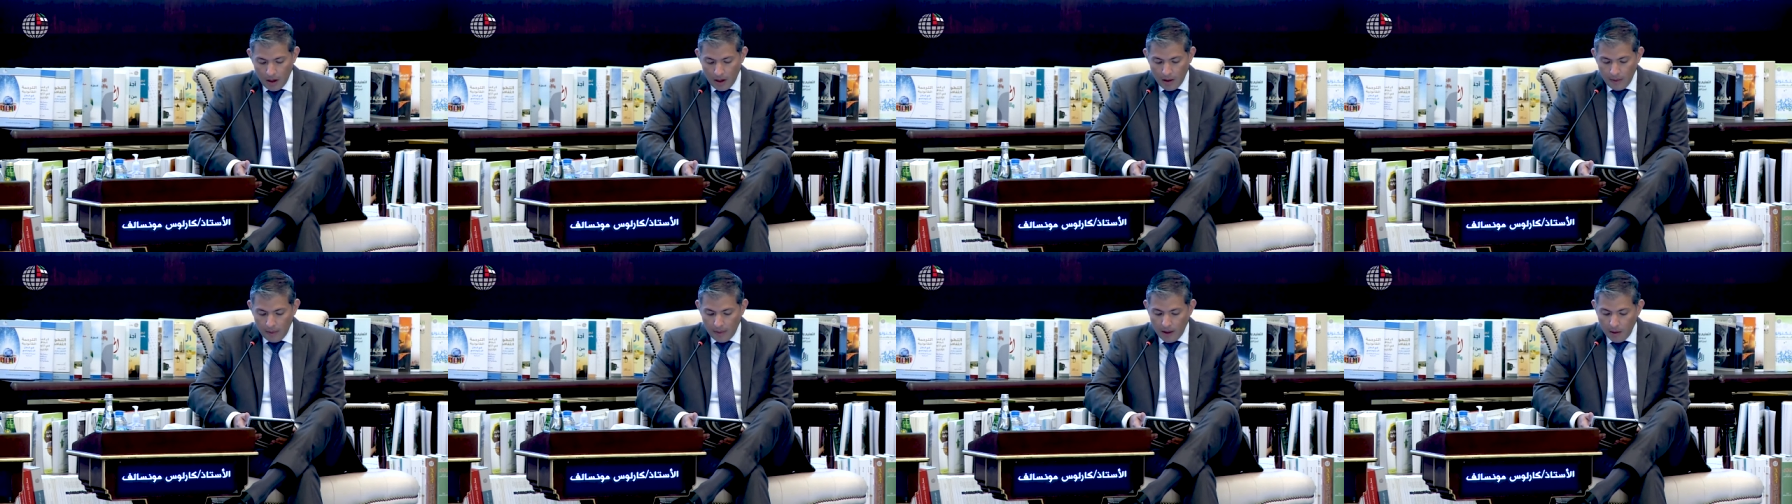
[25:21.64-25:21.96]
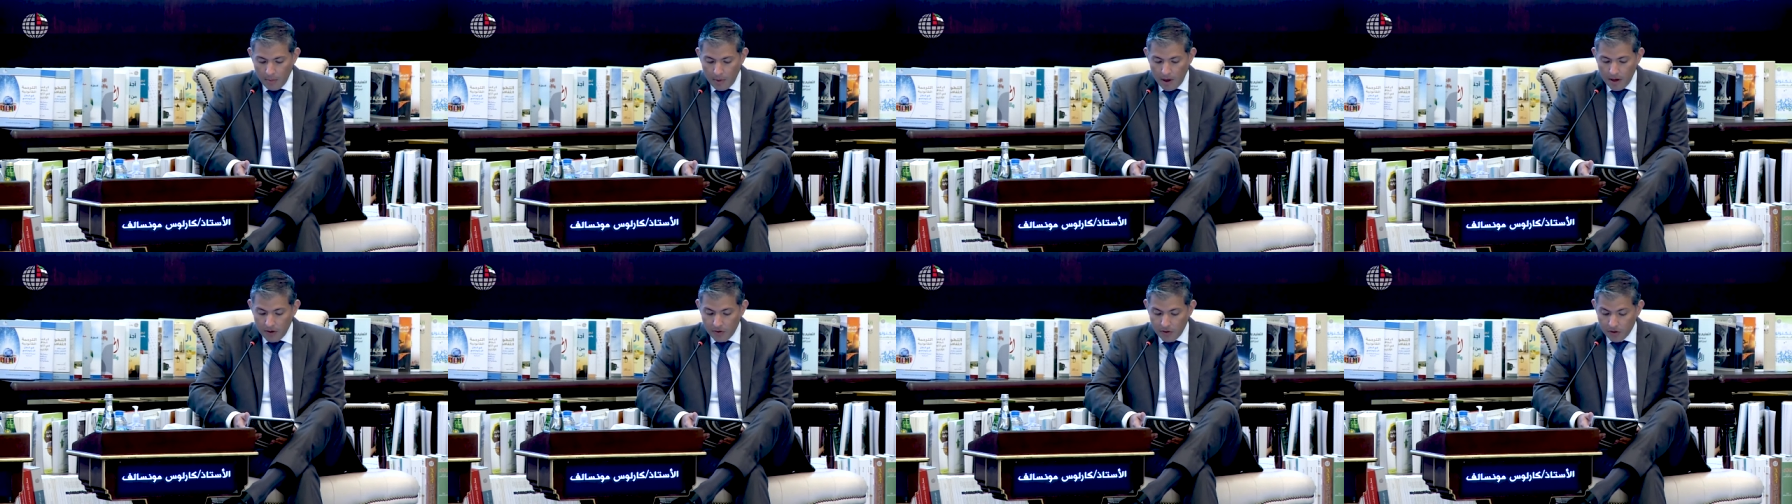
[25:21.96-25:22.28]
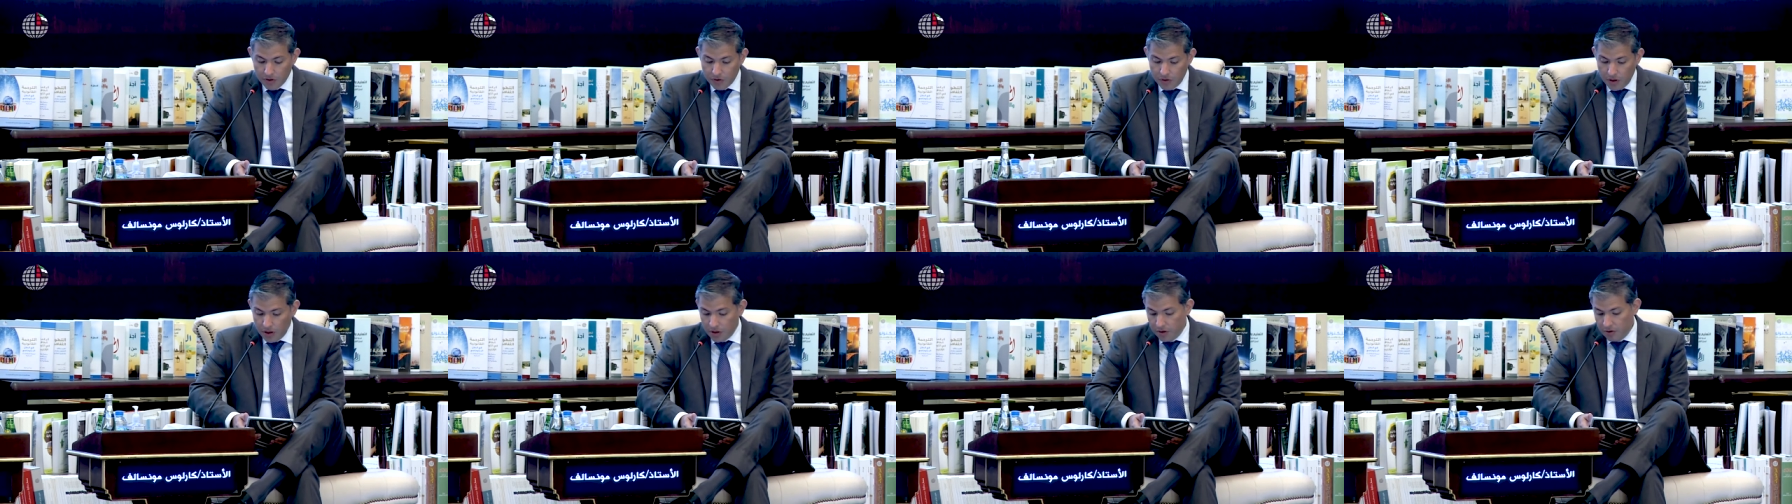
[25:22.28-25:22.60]
The main
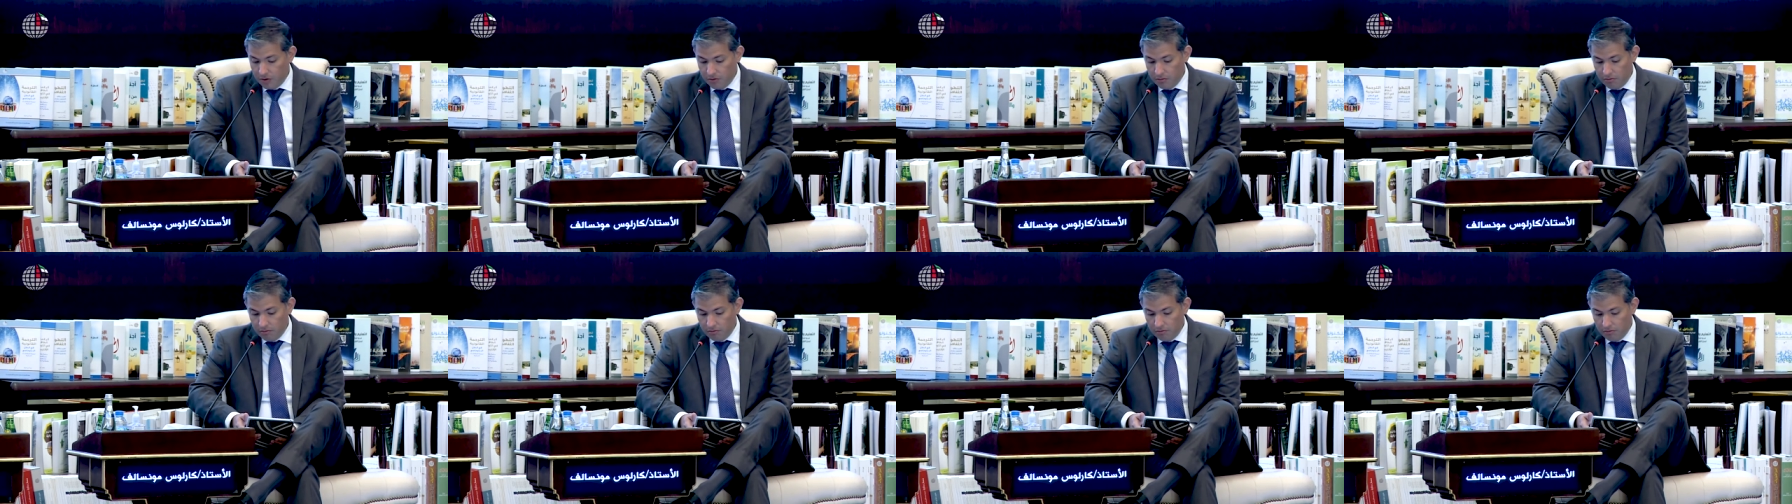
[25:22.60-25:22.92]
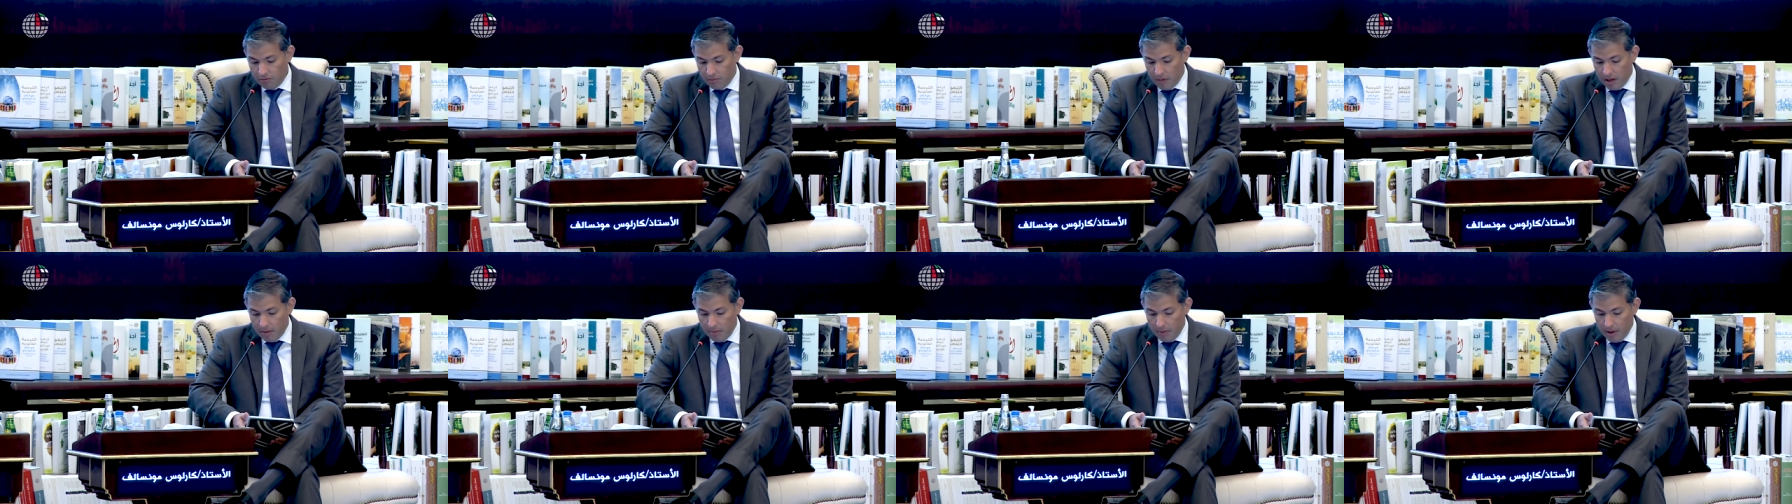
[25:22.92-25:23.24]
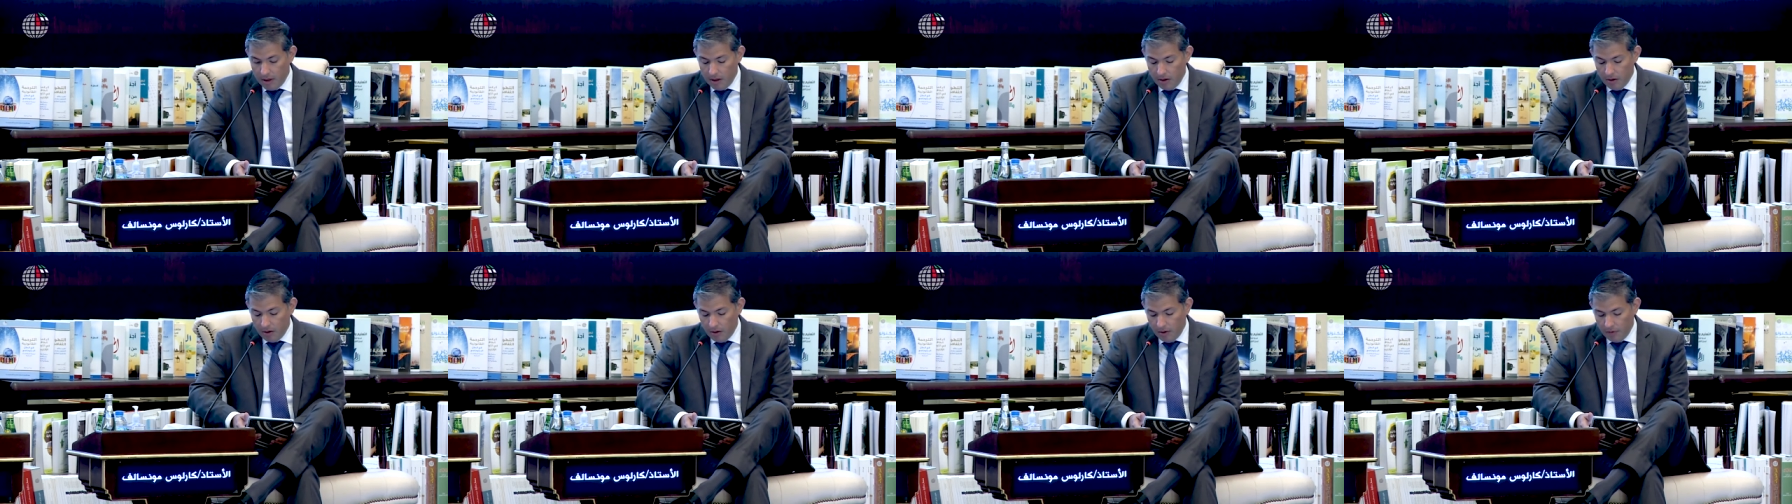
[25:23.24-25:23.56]
restriction may
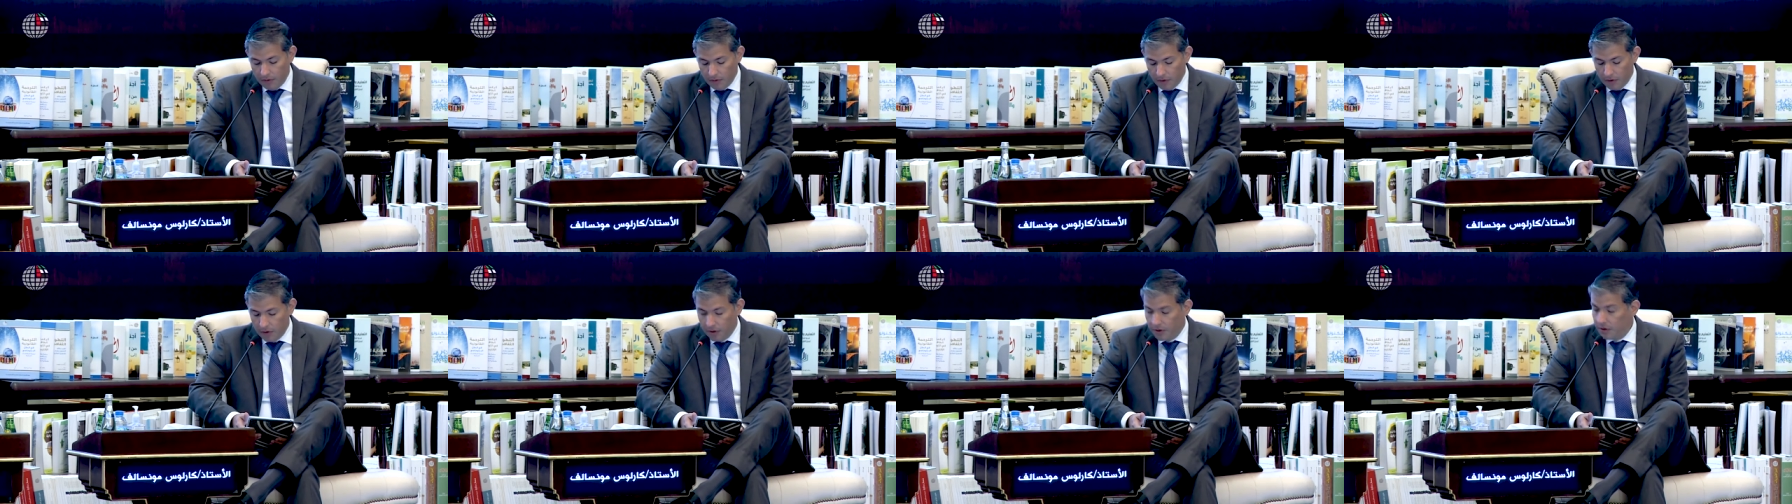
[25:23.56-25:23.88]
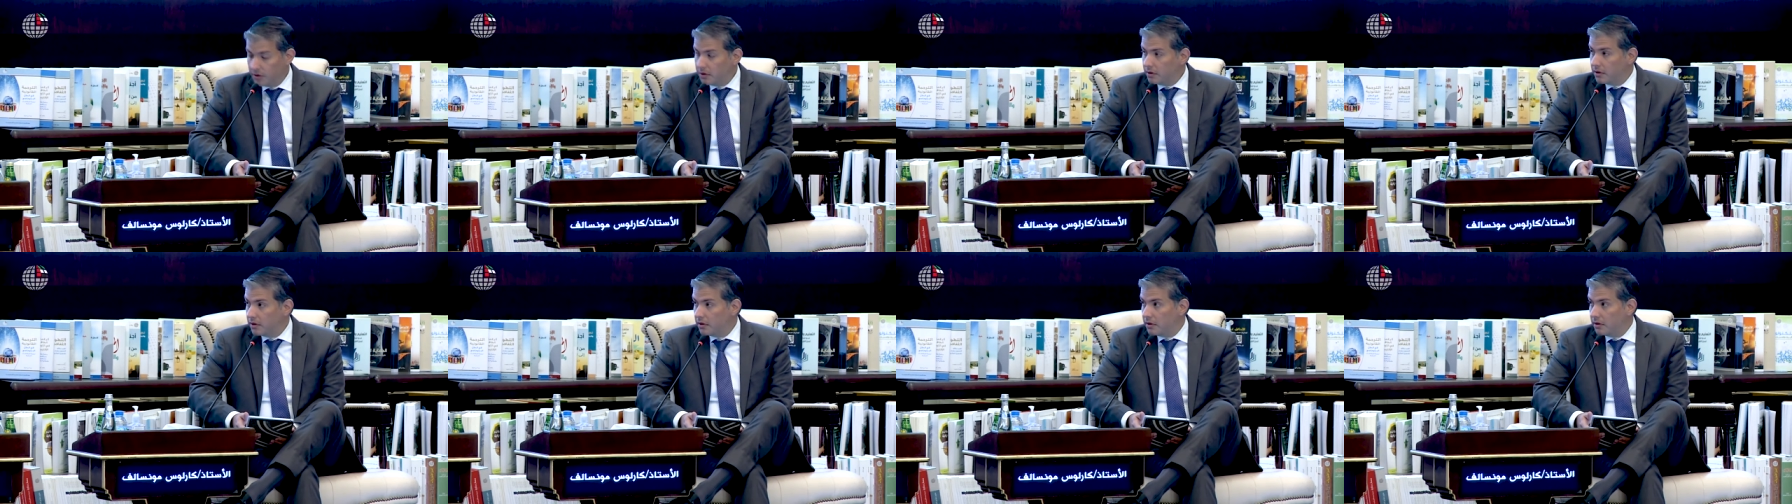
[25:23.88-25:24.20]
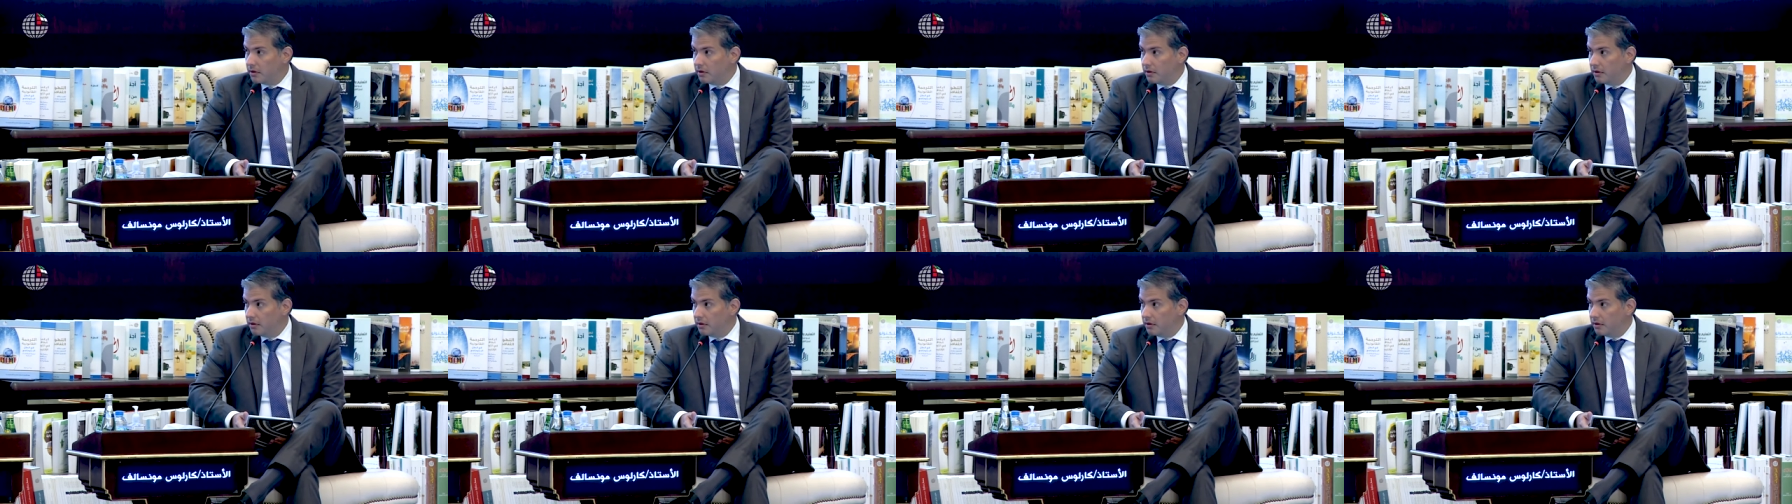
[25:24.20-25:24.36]
be, of course,